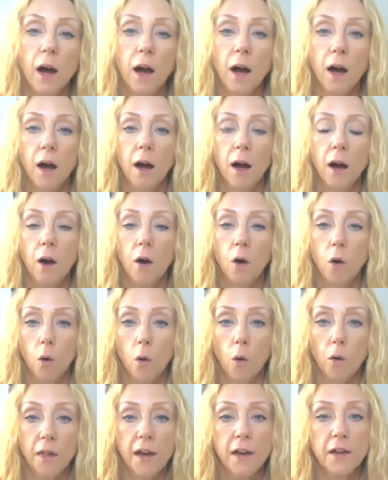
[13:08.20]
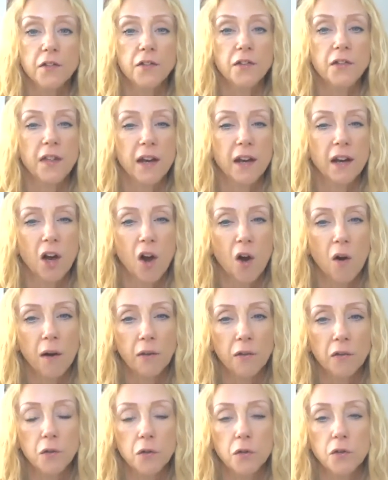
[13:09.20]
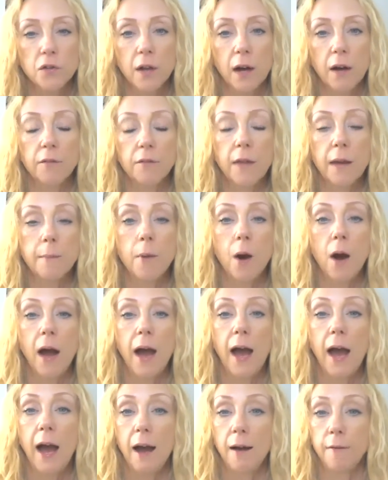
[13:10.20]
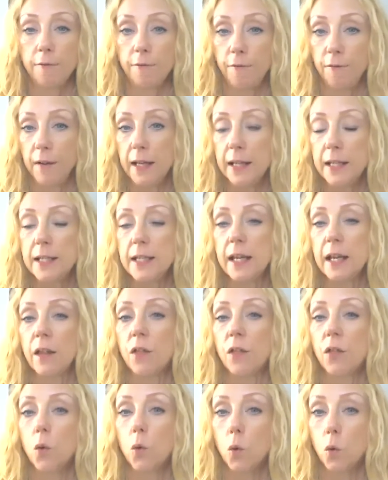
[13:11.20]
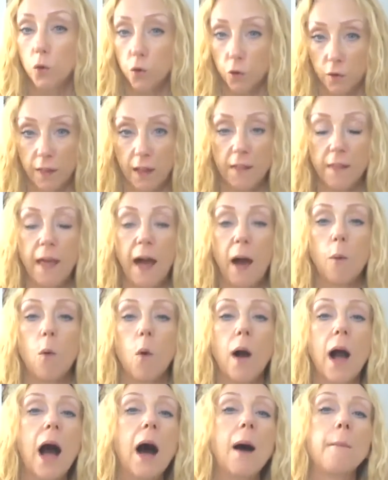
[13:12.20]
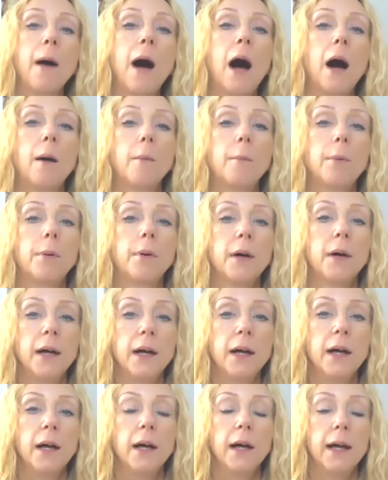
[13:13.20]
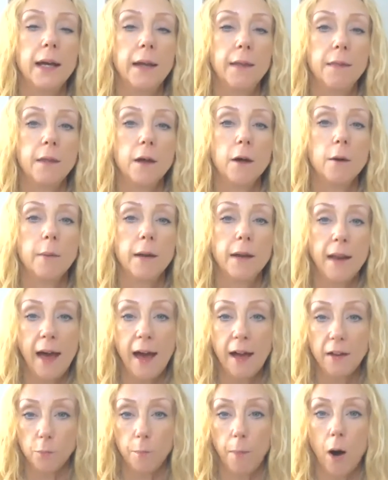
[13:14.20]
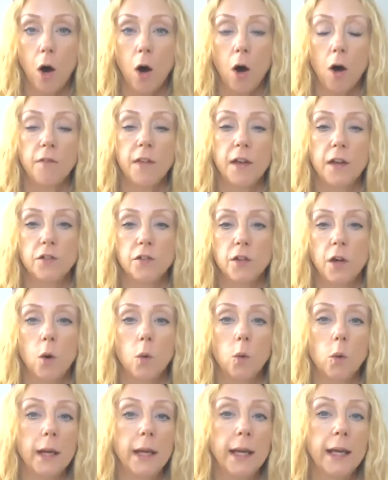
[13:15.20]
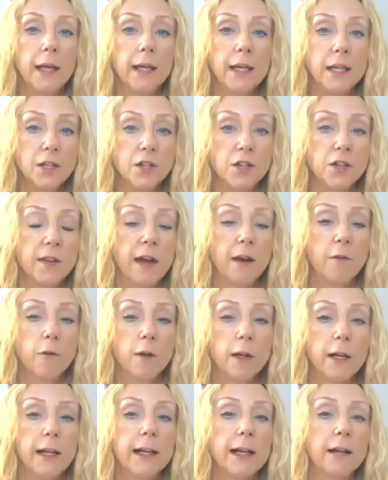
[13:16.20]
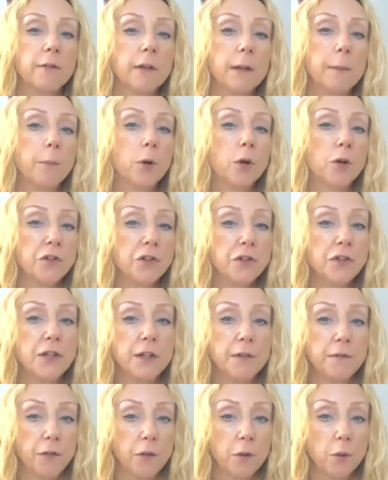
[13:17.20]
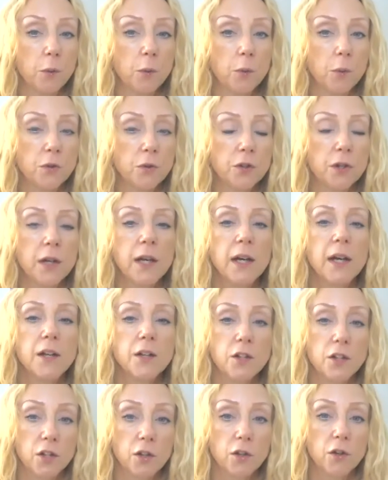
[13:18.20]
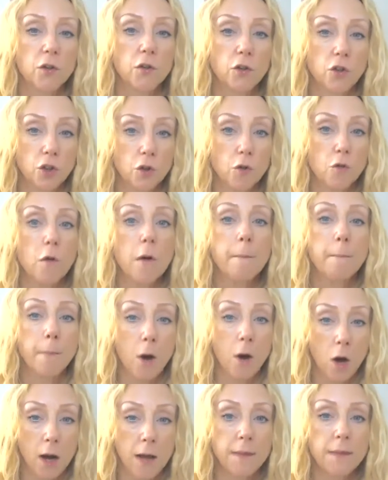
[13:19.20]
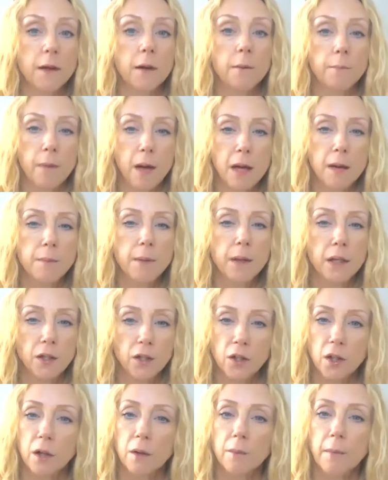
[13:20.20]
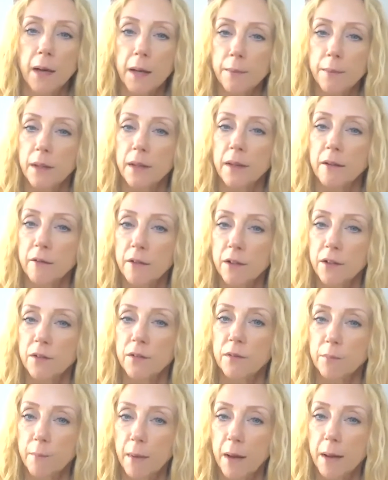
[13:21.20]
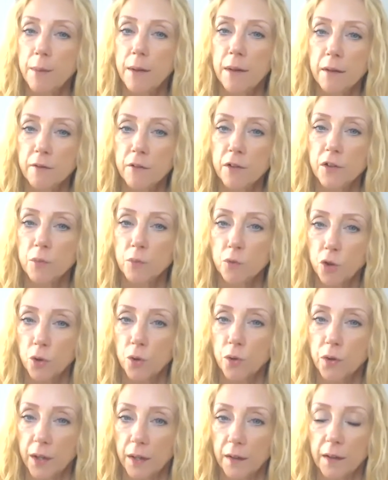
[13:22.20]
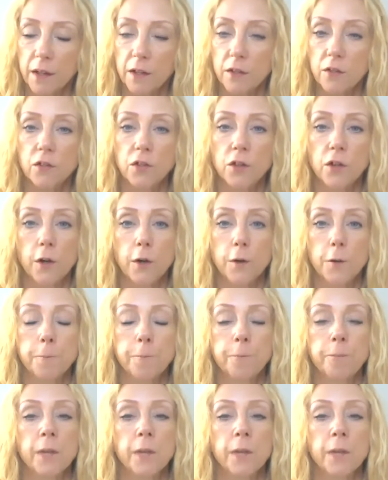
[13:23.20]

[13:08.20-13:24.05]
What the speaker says: or they're going through stuff, they might have fleeting thoughts that will come up in them, and that is part of their soul linking to that really lovely positive thought to remind them, maybe, you know, maybe there is some truth in this, you know,